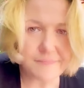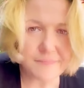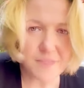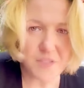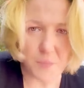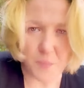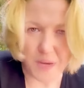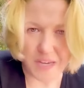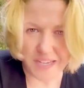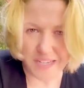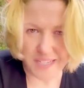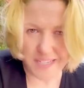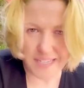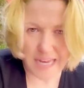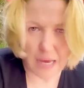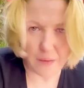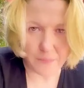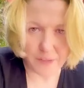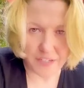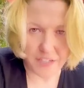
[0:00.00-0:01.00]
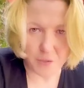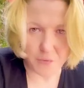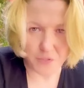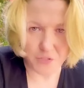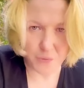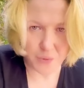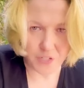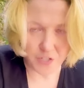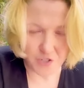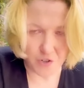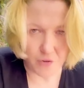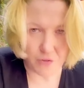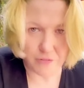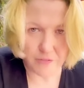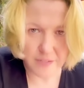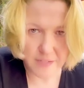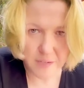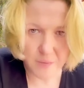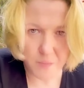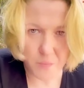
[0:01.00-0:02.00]
to make it sound like you were doing
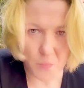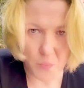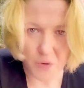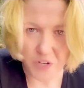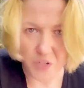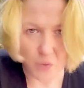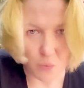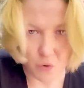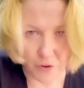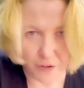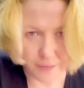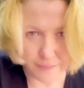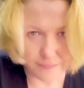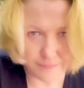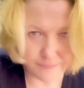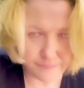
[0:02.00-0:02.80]
journalism when you weren't.